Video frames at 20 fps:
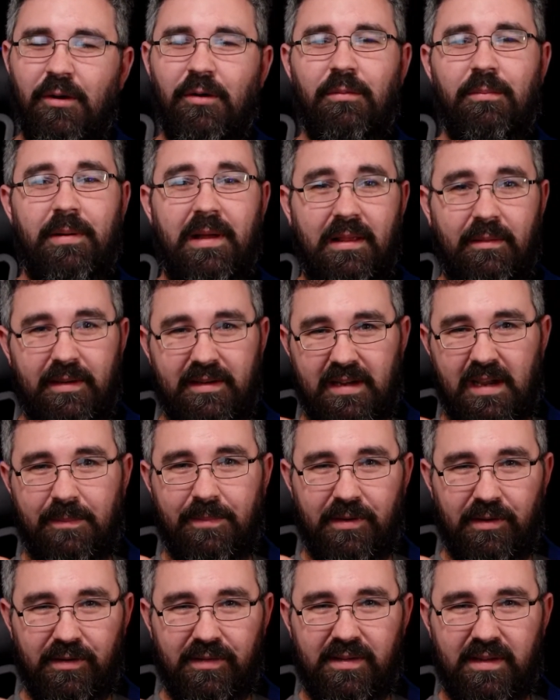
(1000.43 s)
Oh, by the way,
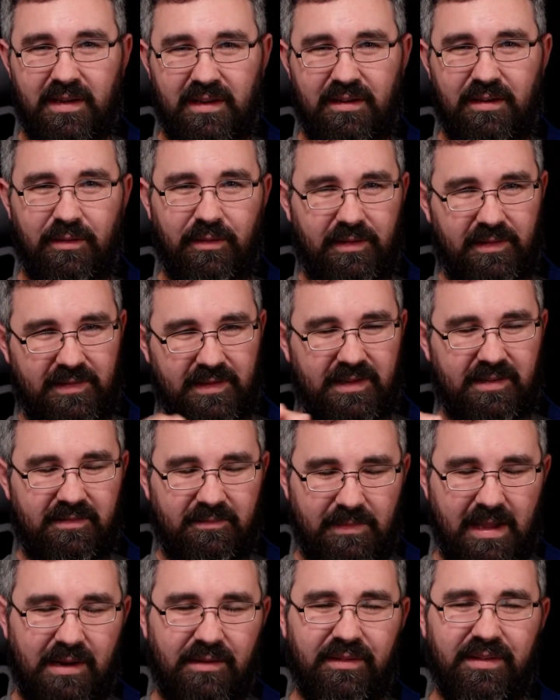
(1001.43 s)
type in your city too, because that
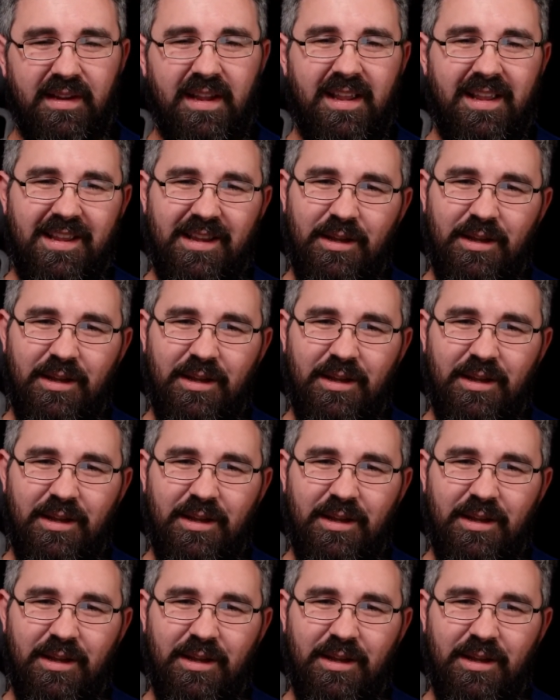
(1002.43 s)
matters.